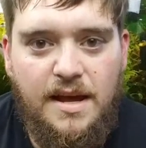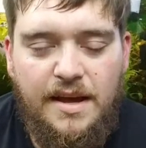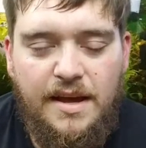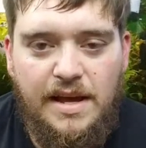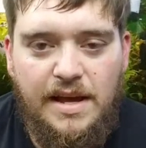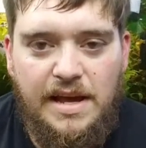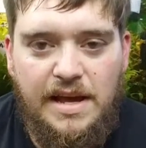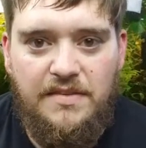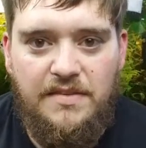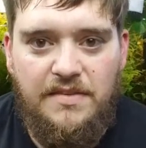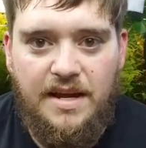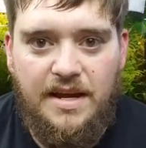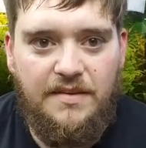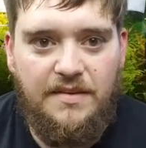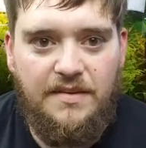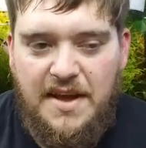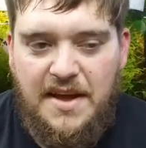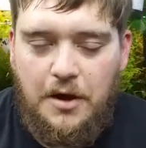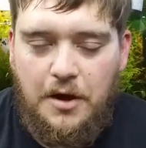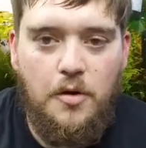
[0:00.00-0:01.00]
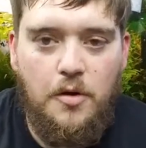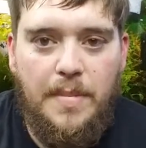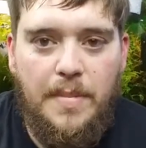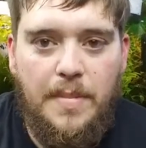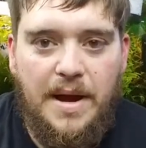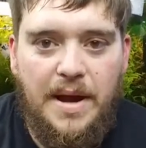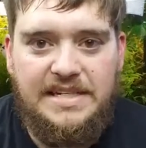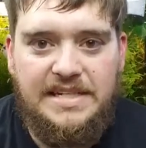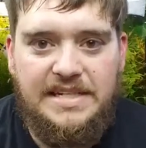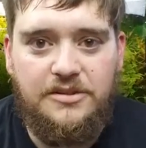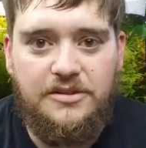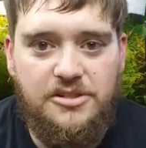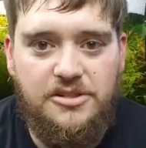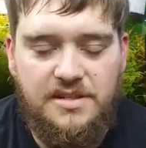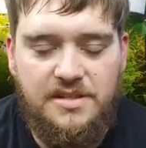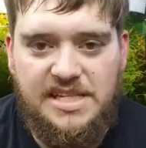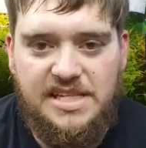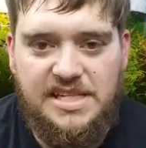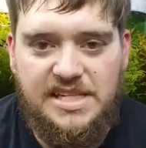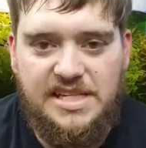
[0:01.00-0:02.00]
and then they go back down to the
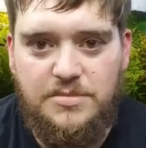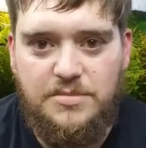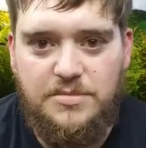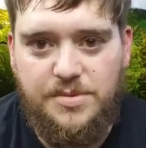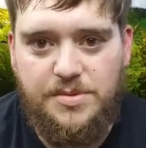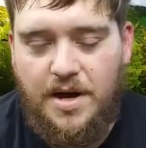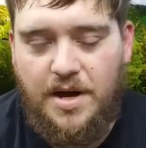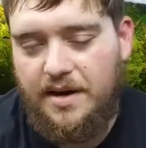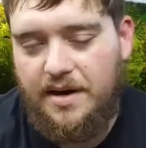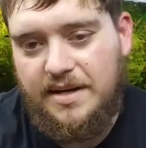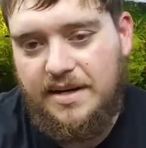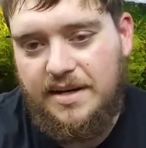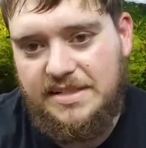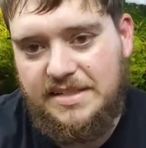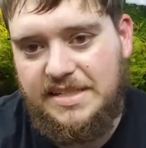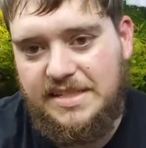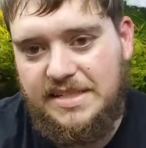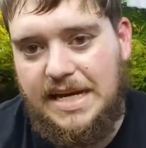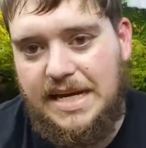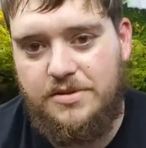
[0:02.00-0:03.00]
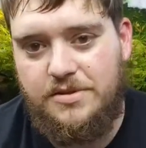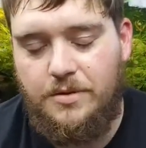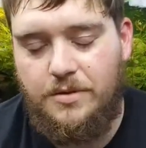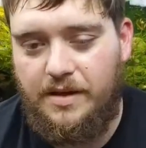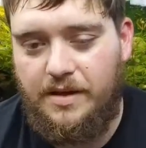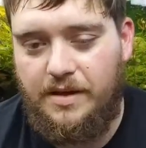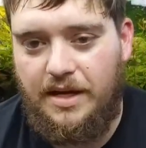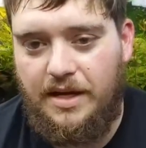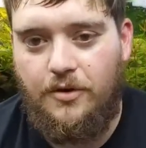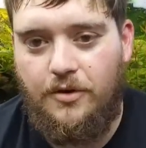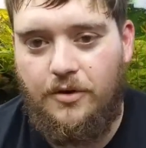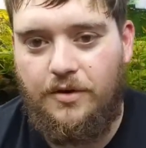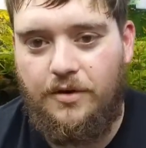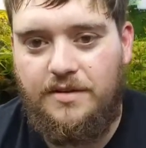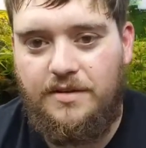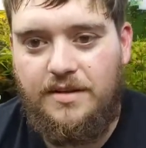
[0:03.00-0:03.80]
same spot and it's absolutely gone.